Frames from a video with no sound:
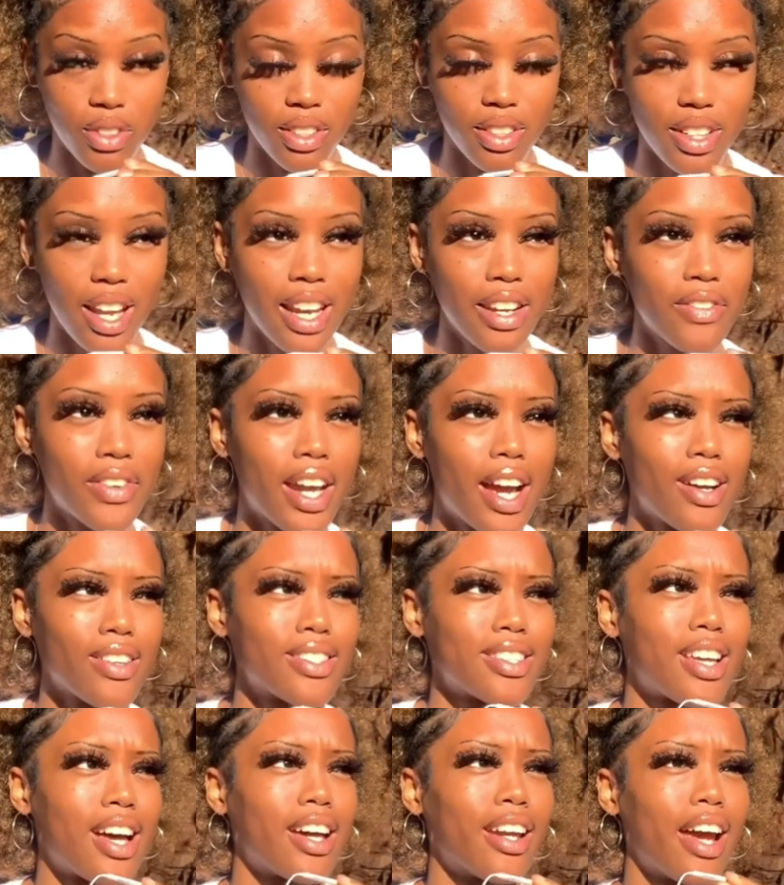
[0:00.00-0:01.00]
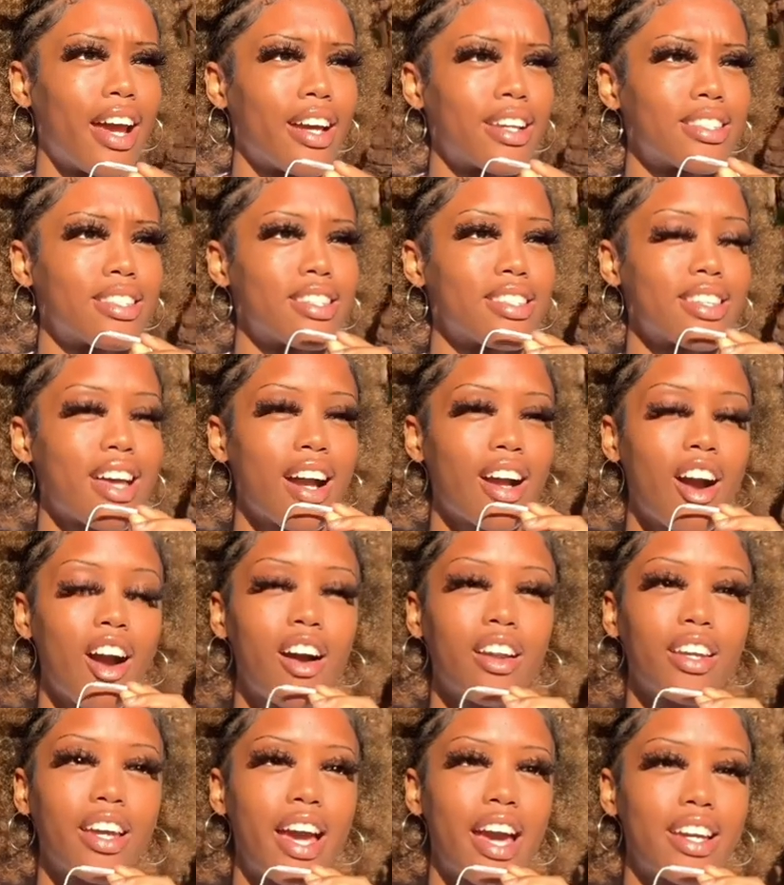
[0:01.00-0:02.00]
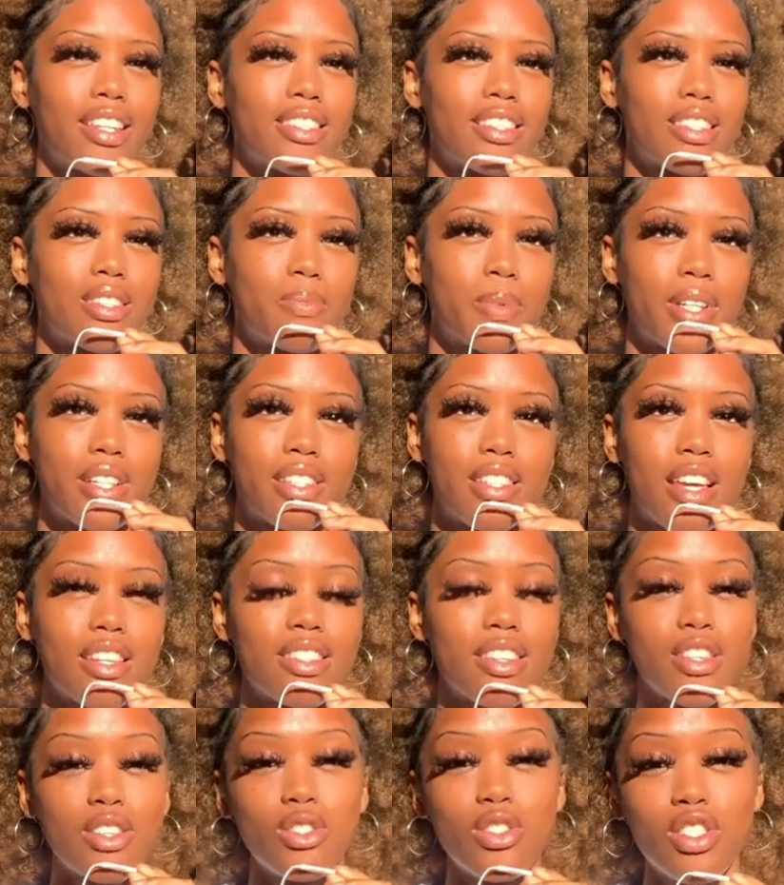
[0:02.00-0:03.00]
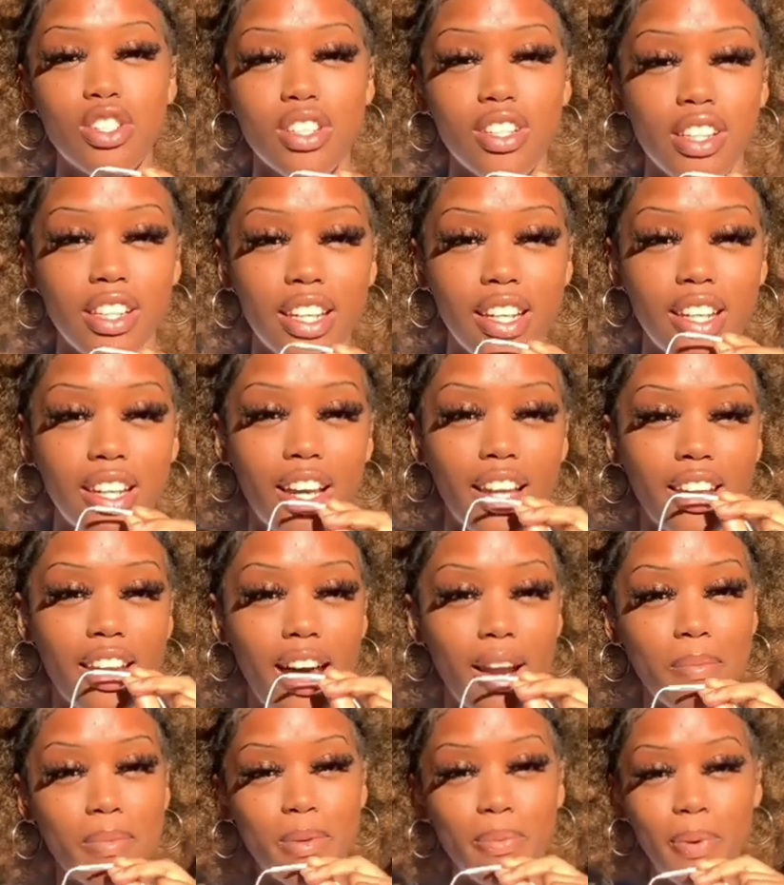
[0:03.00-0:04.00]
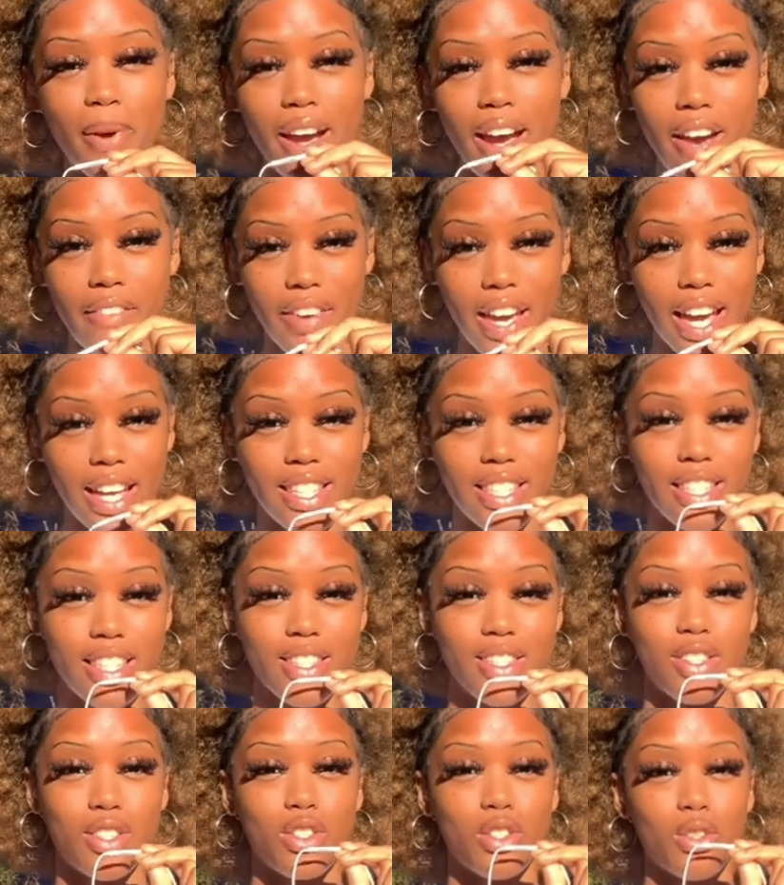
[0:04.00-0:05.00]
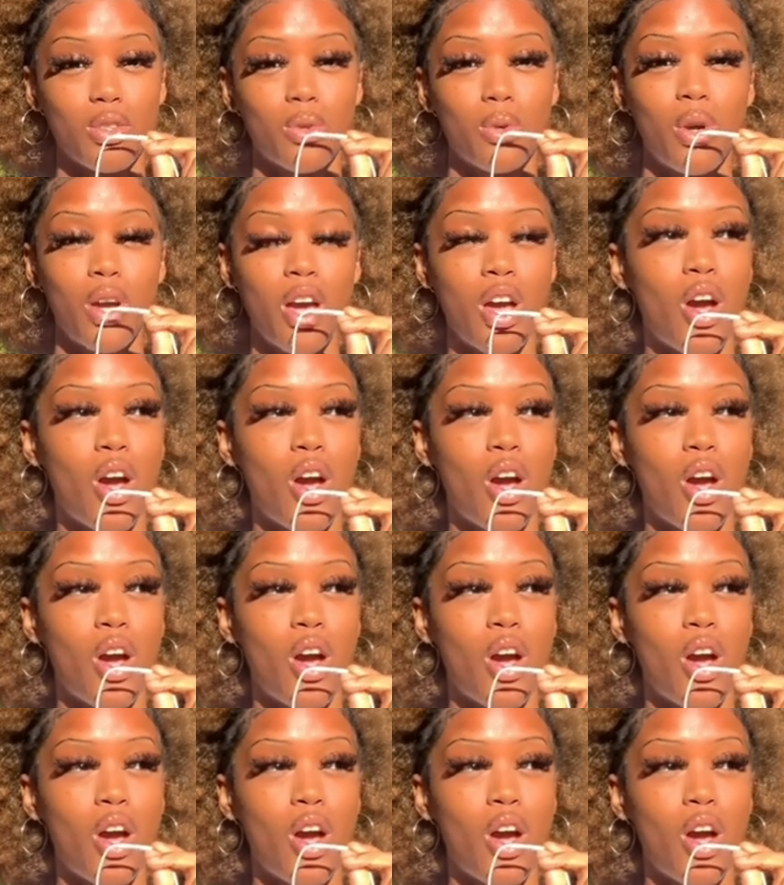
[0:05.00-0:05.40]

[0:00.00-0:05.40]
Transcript: Not even outside access. I call it access because I say you shouldn't let a lot of people have access to you.